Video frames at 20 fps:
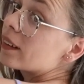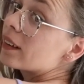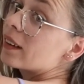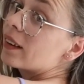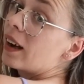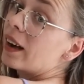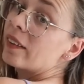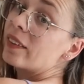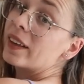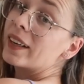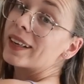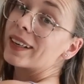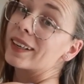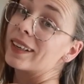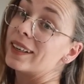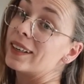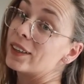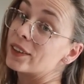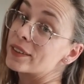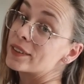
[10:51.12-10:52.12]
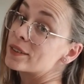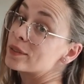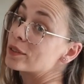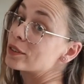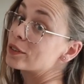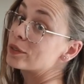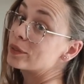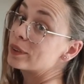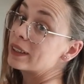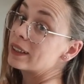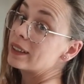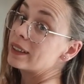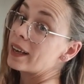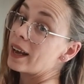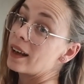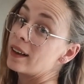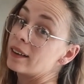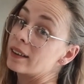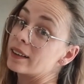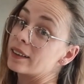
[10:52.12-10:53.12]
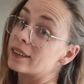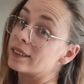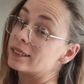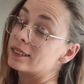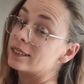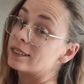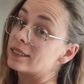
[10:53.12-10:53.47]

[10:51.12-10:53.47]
I think it looks really elegant,